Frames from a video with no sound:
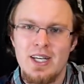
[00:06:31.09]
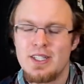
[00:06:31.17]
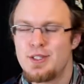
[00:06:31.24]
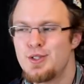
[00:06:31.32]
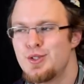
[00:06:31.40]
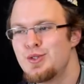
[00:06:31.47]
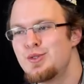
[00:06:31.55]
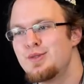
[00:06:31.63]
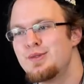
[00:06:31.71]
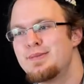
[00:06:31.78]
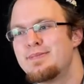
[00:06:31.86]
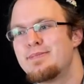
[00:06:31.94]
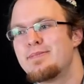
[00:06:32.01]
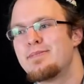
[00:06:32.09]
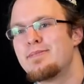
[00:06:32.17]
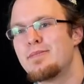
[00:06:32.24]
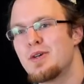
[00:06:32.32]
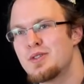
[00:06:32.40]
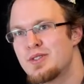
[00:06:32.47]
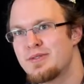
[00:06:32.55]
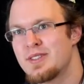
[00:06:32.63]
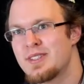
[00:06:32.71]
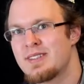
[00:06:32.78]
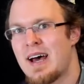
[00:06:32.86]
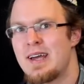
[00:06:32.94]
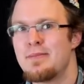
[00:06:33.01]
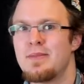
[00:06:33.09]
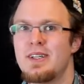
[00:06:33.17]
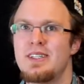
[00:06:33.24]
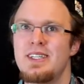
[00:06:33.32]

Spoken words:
you most of the time